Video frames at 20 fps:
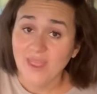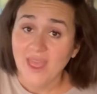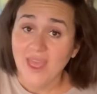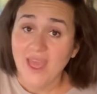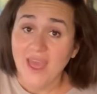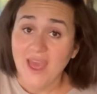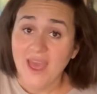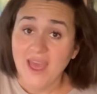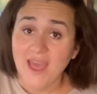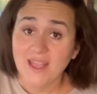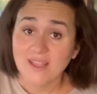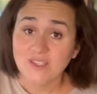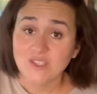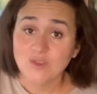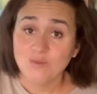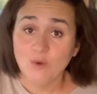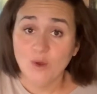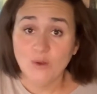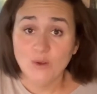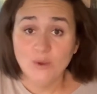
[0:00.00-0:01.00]
And
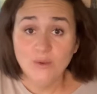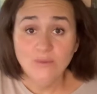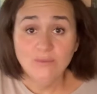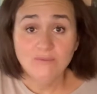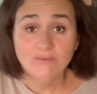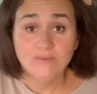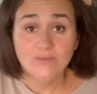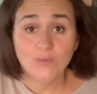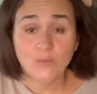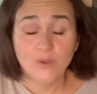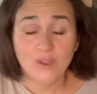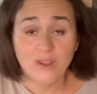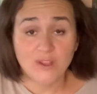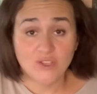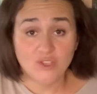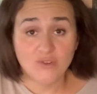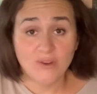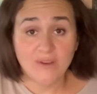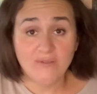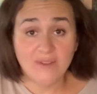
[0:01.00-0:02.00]
tomorrow we are
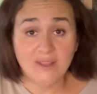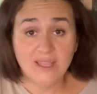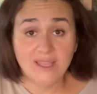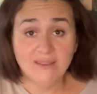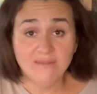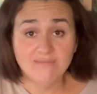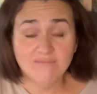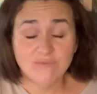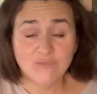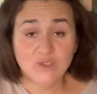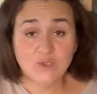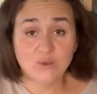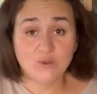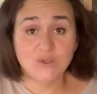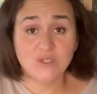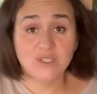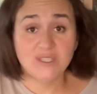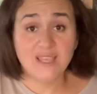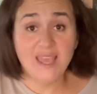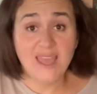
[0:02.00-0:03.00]
traveling, so
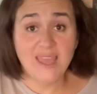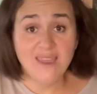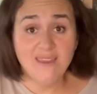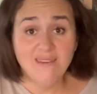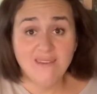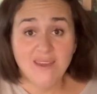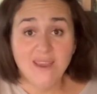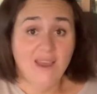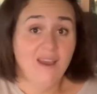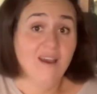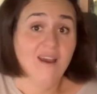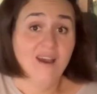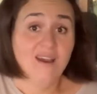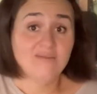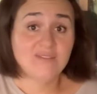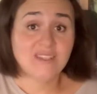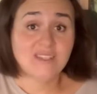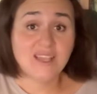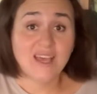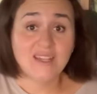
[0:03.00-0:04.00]
today I've
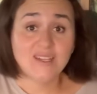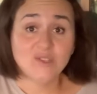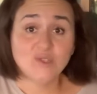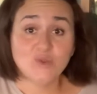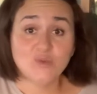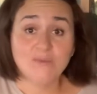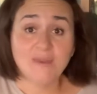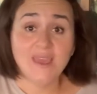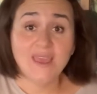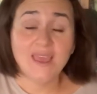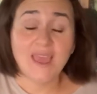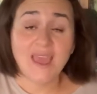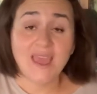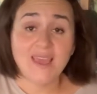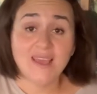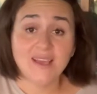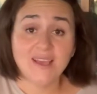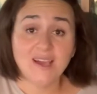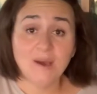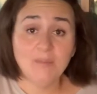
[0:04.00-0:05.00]
decided to make a
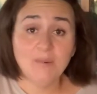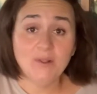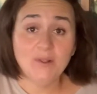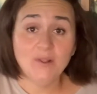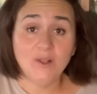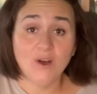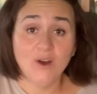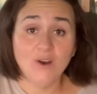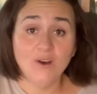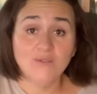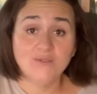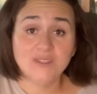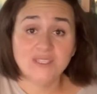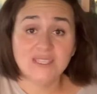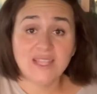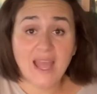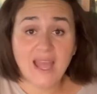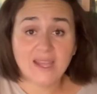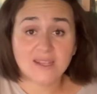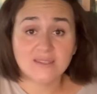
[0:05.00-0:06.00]
couple of
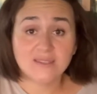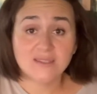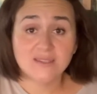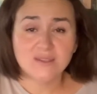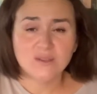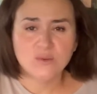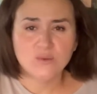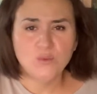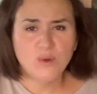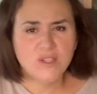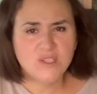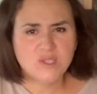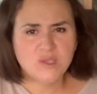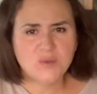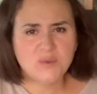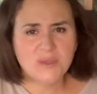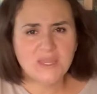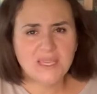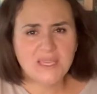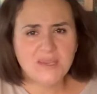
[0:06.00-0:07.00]
snacks. One
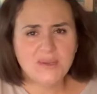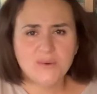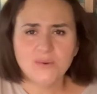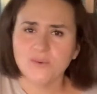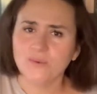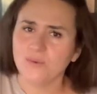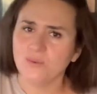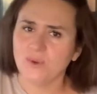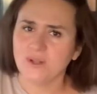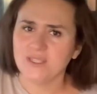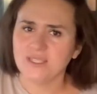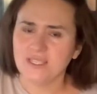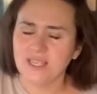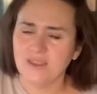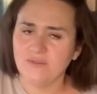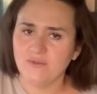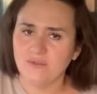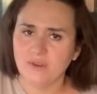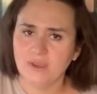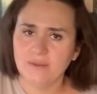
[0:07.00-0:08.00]
sweet, one
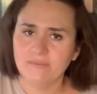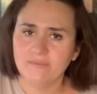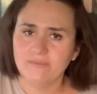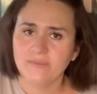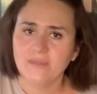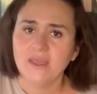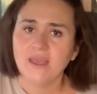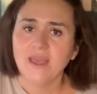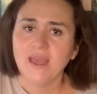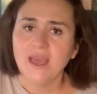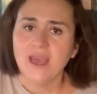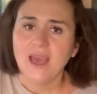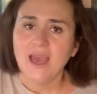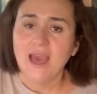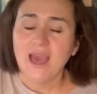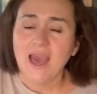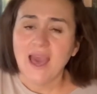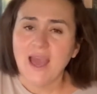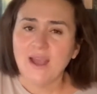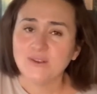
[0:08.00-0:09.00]
savory.
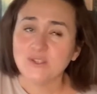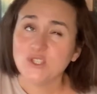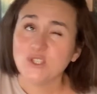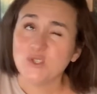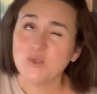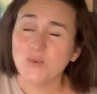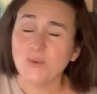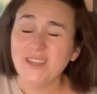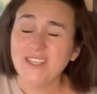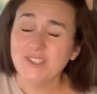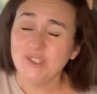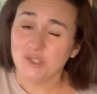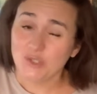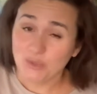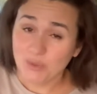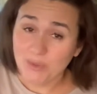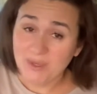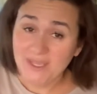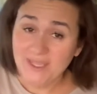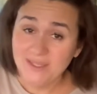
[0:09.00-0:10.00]
Our sweet
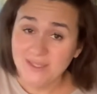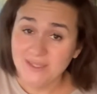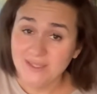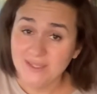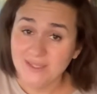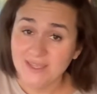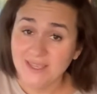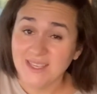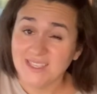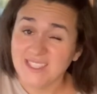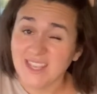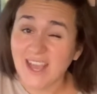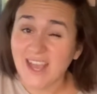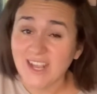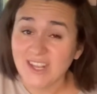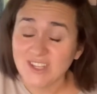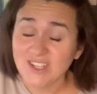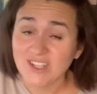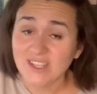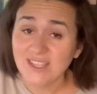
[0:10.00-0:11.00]
treat is
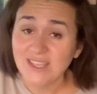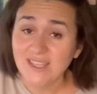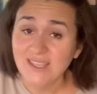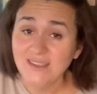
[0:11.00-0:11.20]
actually